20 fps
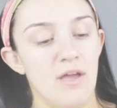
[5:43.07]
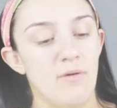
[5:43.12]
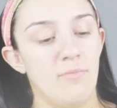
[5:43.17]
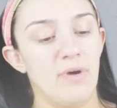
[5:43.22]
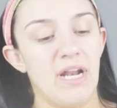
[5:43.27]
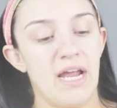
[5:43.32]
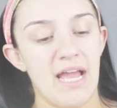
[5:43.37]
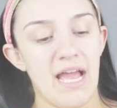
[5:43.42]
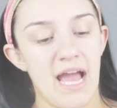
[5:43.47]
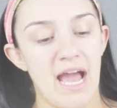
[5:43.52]

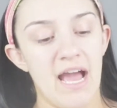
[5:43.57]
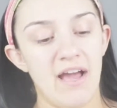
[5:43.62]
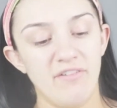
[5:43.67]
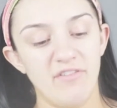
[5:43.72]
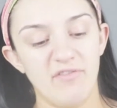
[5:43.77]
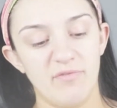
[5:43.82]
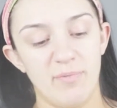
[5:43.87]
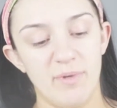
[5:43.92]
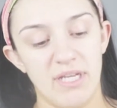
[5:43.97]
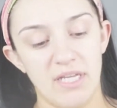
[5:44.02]
but I
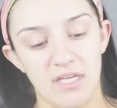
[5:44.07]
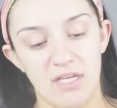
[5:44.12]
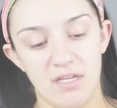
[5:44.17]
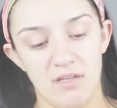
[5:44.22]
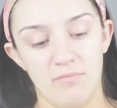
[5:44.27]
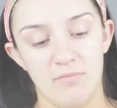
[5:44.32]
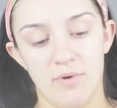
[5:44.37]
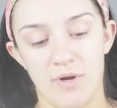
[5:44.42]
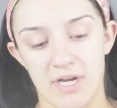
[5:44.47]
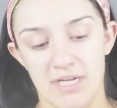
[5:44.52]
have been
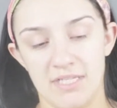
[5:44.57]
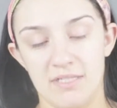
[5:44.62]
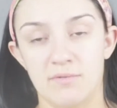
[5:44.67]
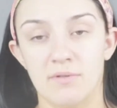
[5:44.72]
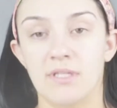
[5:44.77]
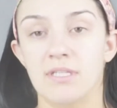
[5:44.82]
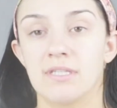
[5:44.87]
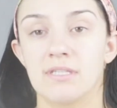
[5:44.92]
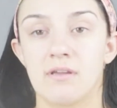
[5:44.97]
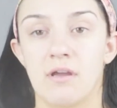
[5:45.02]
impressed
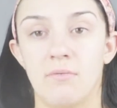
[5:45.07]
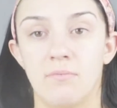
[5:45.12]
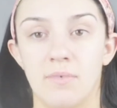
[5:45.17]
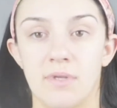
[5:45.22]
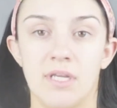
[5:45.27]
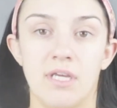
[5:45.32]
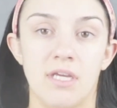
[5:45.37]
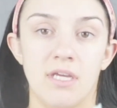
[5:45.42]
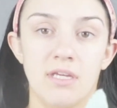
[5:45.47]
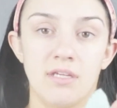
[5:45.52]
with this
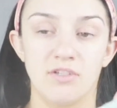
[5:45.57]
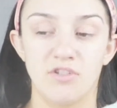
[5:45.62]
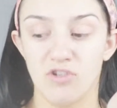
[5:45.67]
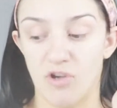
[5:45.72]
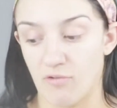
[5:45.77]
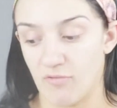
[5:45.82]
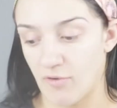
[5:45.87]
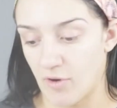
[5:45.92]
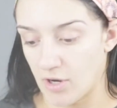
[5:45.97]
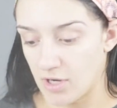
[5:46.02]
company
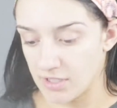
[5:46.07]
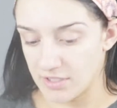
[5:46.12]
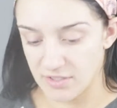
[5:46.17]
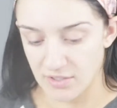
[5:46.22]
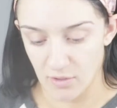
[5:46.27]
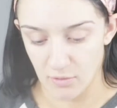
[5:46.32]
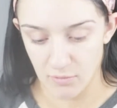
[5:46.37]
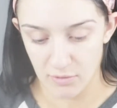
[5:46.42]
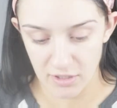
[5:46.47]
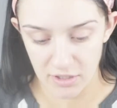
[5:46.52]
so far,
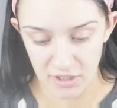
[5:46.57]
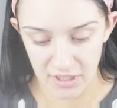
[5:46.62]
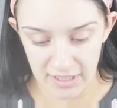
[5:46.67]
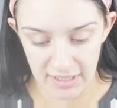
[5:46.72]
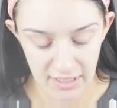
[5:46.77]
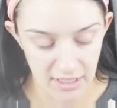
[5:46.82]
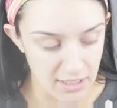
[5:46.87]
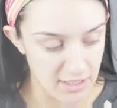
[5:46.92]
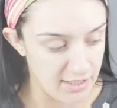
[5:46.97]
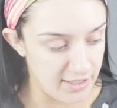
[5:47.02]
so we're
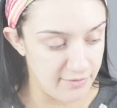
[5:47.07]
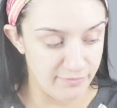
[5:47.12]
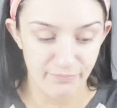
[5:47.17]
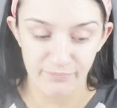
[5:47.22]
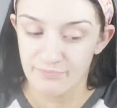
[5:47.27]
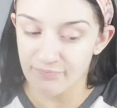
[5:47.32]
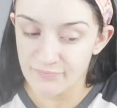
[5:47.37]
gonna